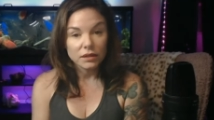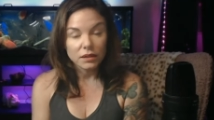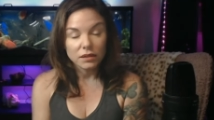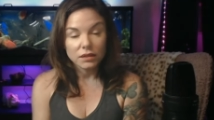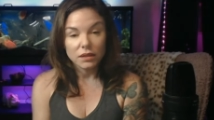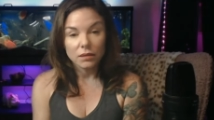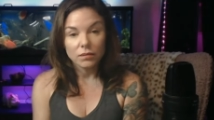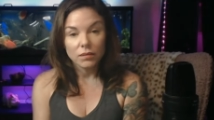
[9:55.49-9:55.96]
to
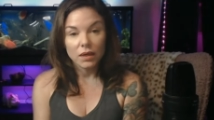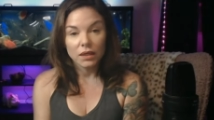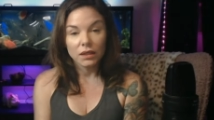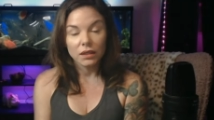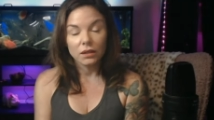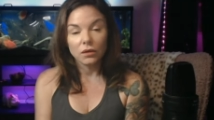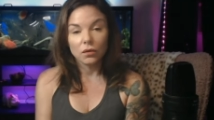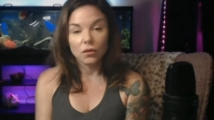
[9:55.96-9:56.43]

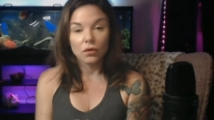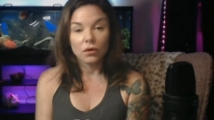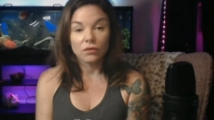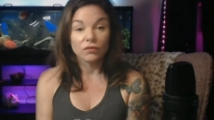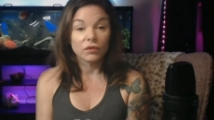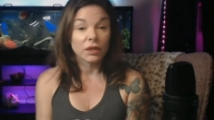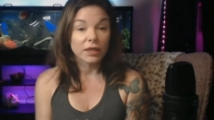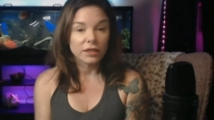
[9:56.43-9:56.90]
somebody
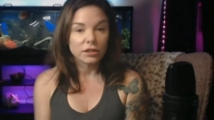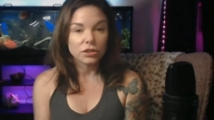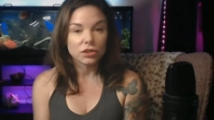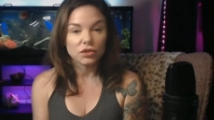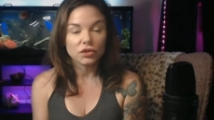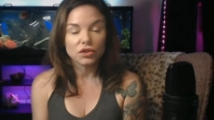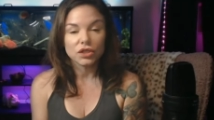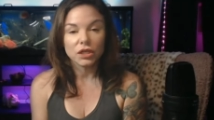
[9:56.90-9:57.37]
or
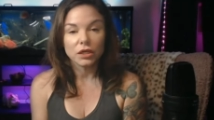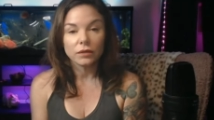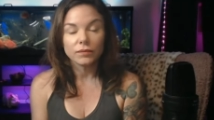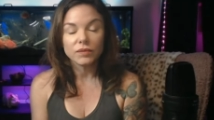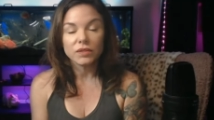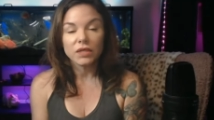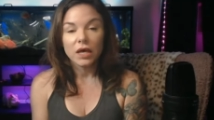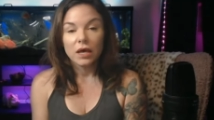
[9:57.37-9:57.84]

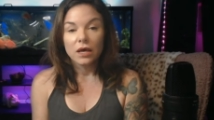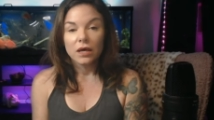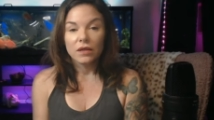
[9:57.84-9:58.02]
relationships